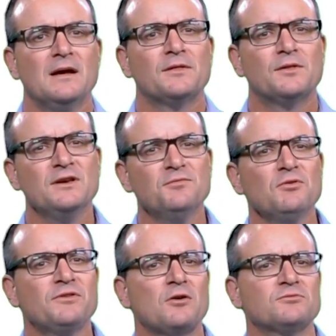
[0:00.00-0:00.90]
These
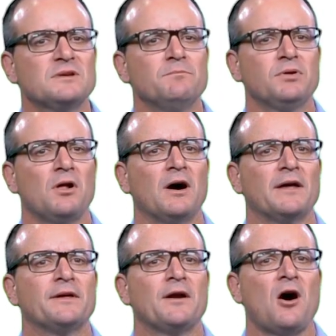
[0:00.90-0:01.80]
results imply
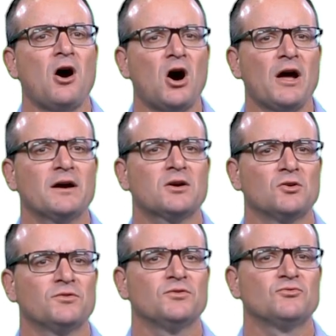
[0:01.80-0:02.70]
that higher
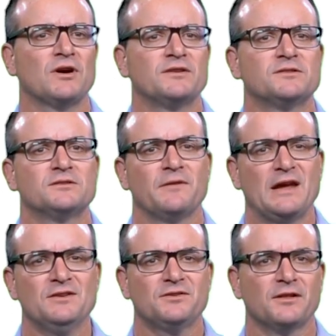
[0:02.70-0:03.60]
concentrations of
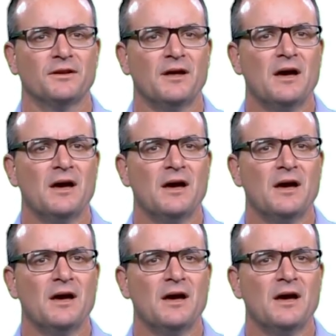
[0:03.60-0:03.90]
insulin